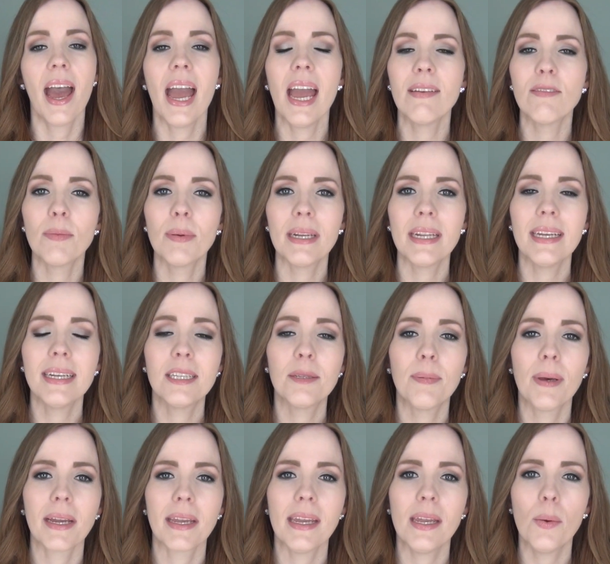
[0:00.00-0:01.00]
Hey everybody, it's
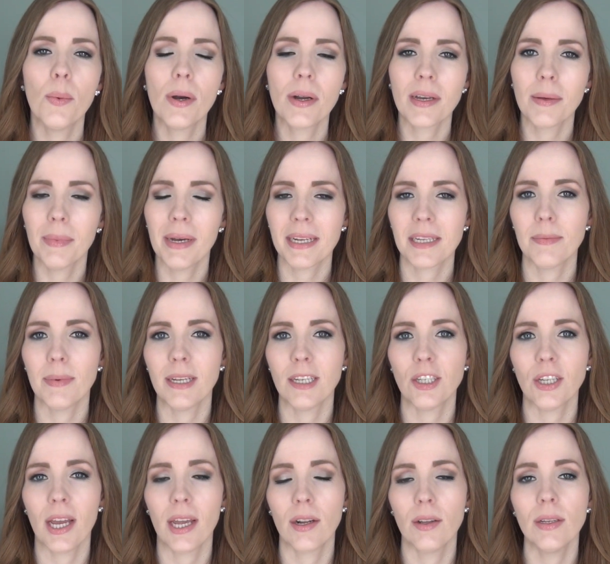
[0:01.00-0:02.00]
Becky. Welcome back to my
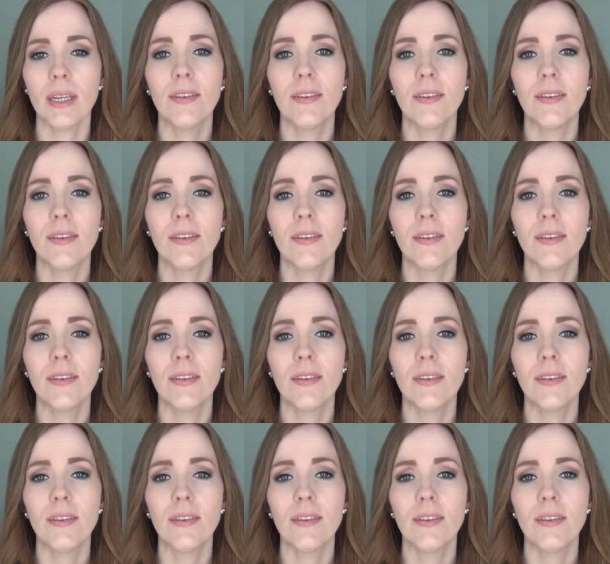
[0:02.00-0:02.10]
channel.